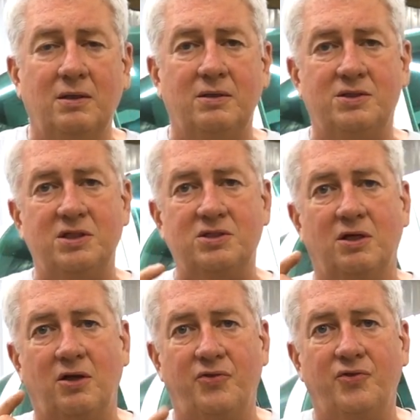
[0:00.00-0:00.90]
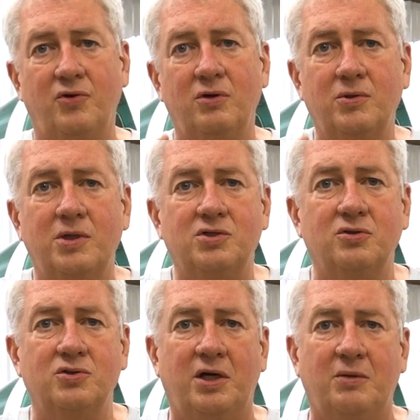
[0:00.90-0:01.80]
Insist on a thorough
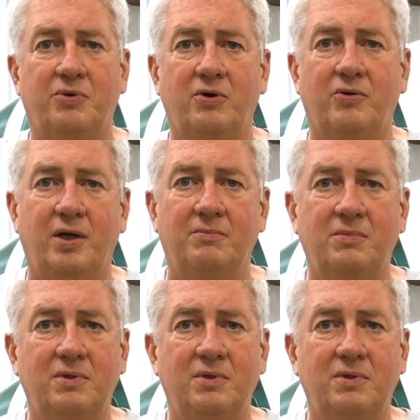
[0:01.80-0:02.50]
initial training program.